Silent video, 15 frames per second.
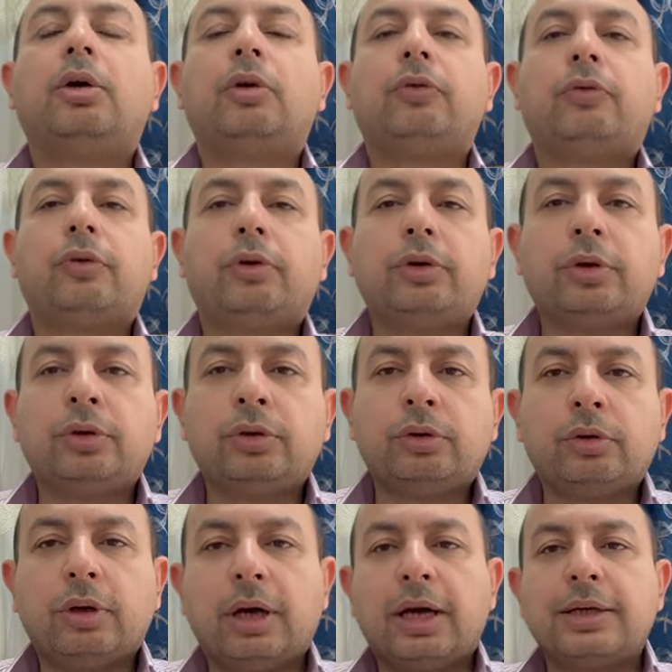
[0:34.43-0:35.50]
For
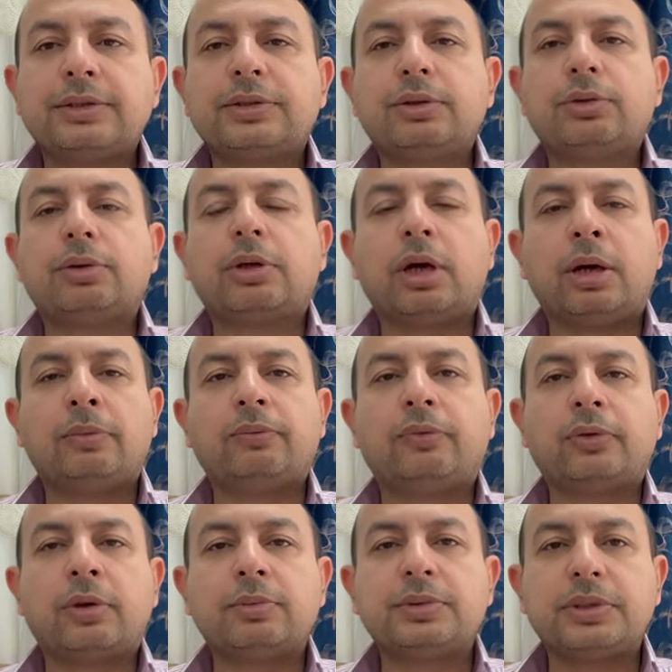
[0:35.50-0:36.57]
you, as you come
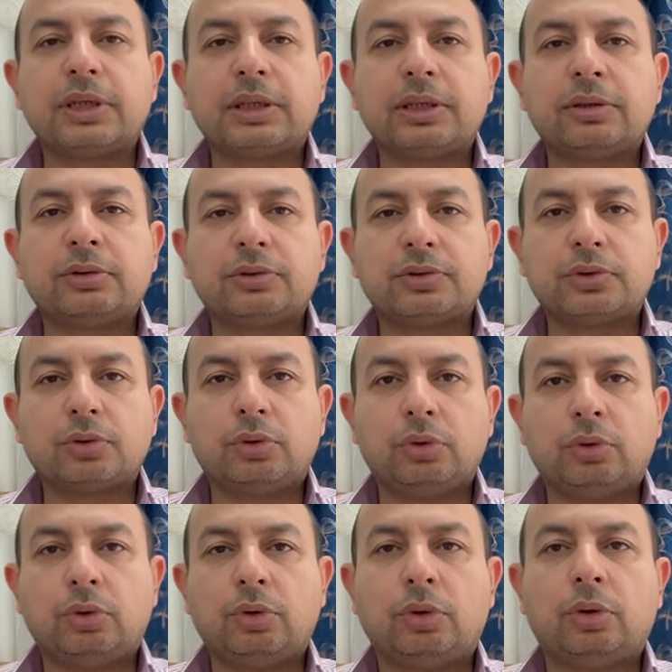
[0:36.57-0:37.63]
from secondary
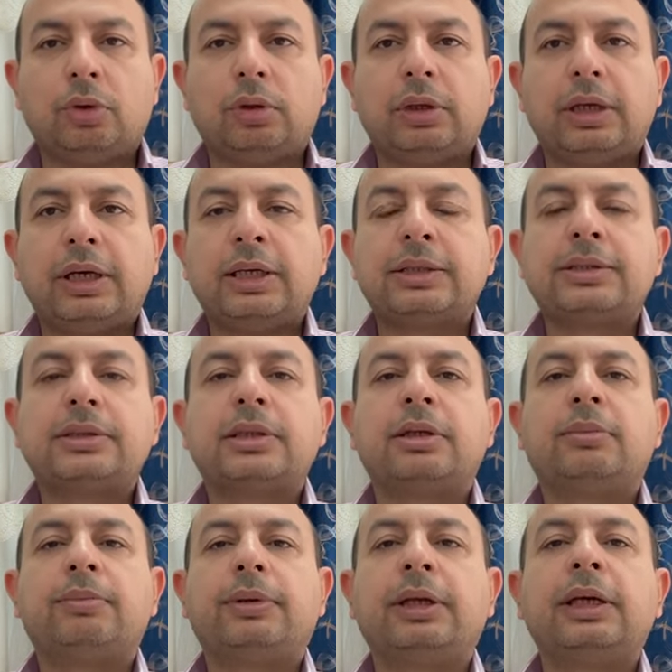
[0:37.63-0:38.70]
school, it's
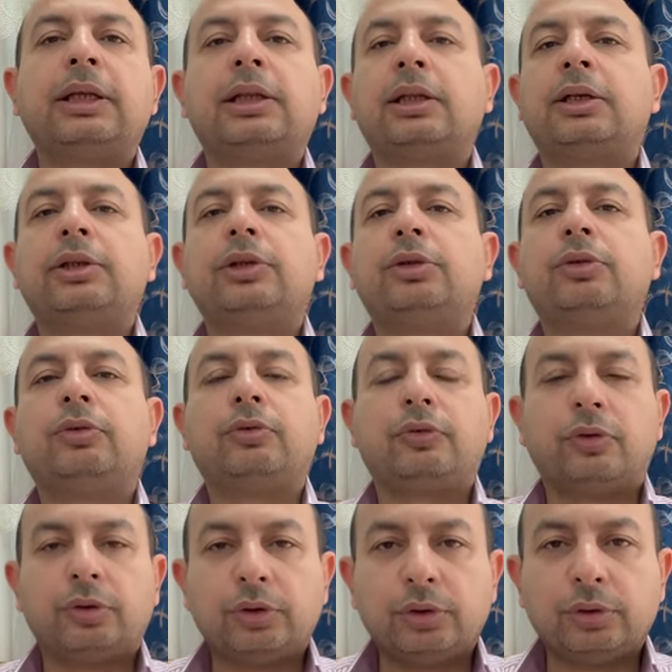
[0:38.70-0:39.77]
completely new
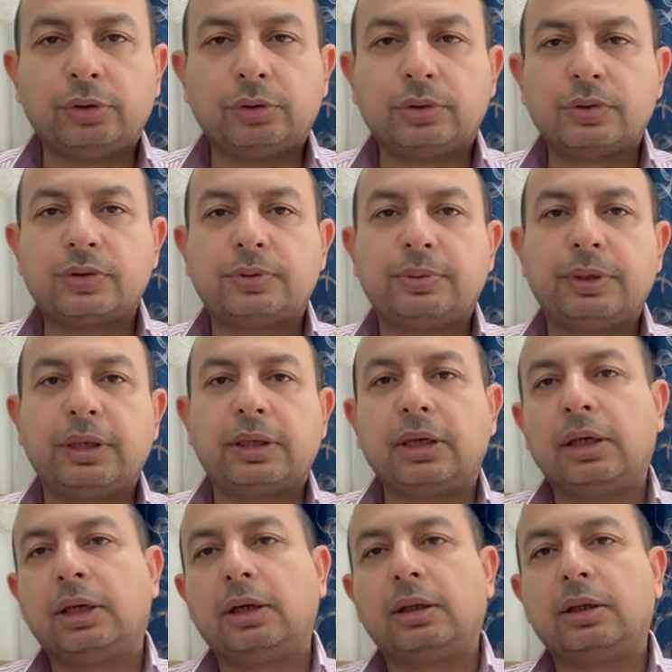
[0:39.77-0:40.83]
for you to speak
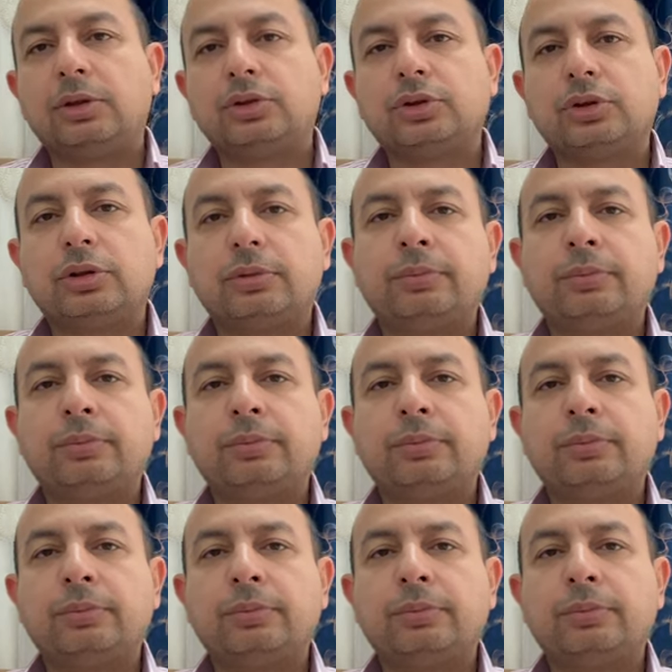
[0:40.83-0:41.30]
English.